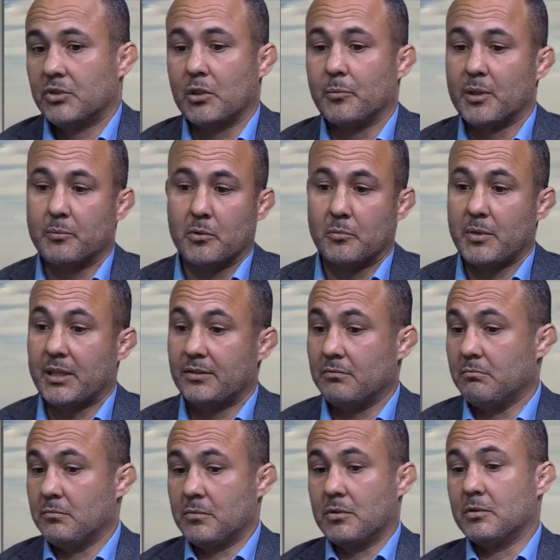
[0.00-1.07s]
some people may
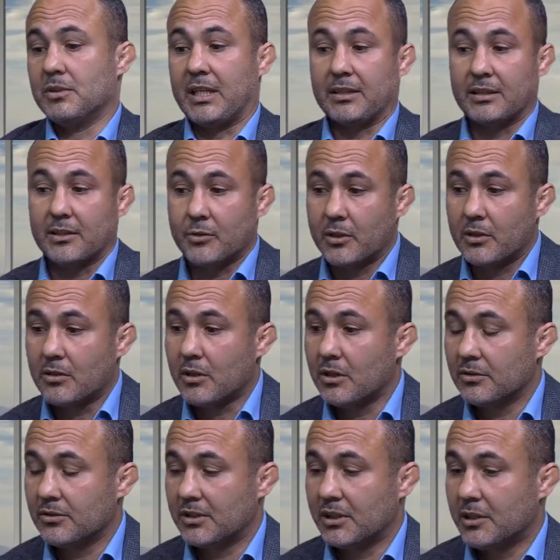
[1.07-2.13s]
take that
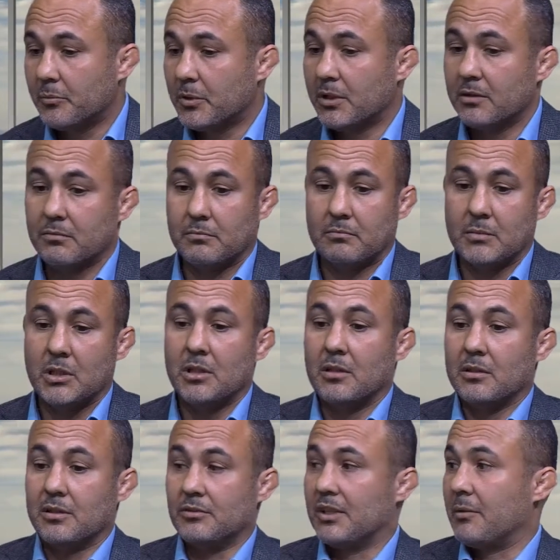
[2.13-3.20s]
$300 and keep it.
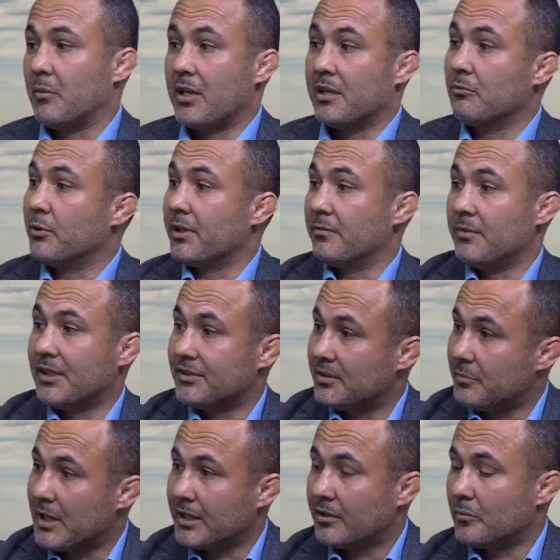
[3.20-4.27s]
So they might reinvest
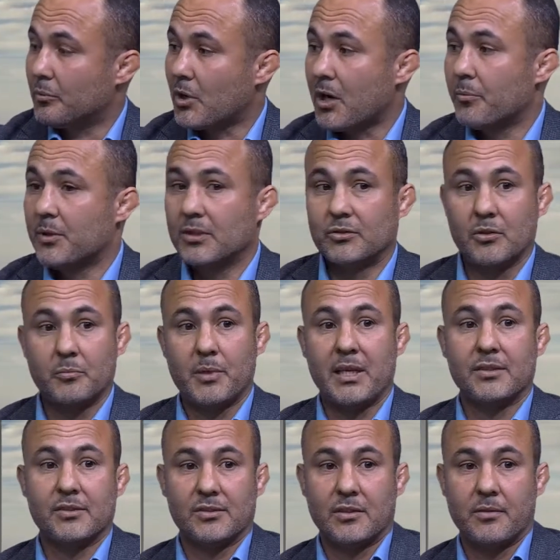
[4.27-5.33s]
it back in the property, so it
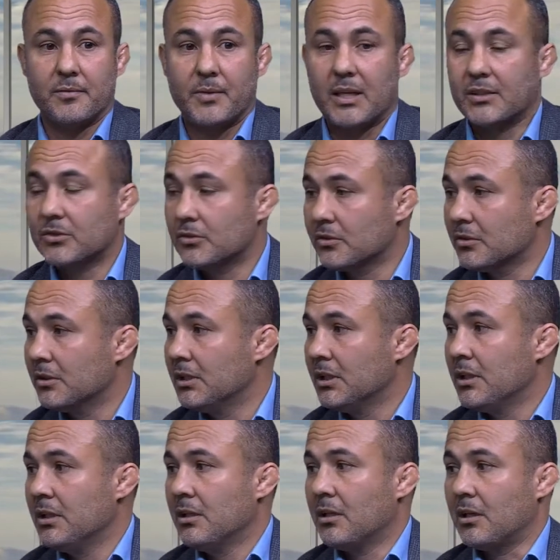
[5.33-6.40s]
pays itself faster.
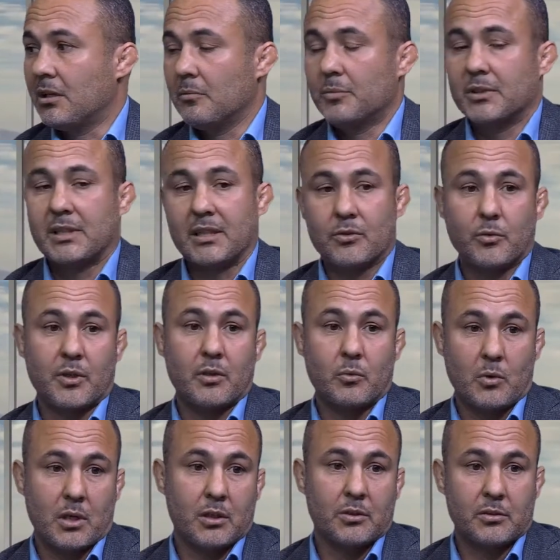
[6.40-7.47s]
Yeah. Uh, but that's where you
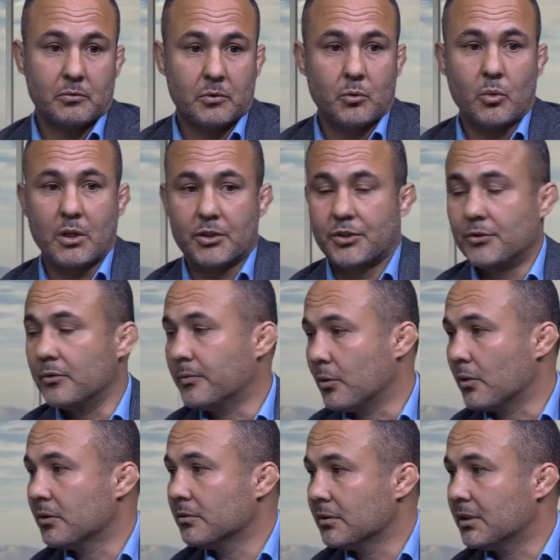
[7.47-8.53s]
want to you want to shoot
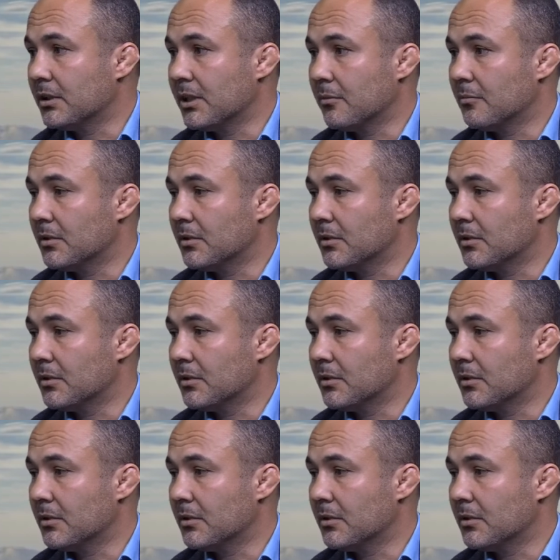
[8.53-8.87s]
for in that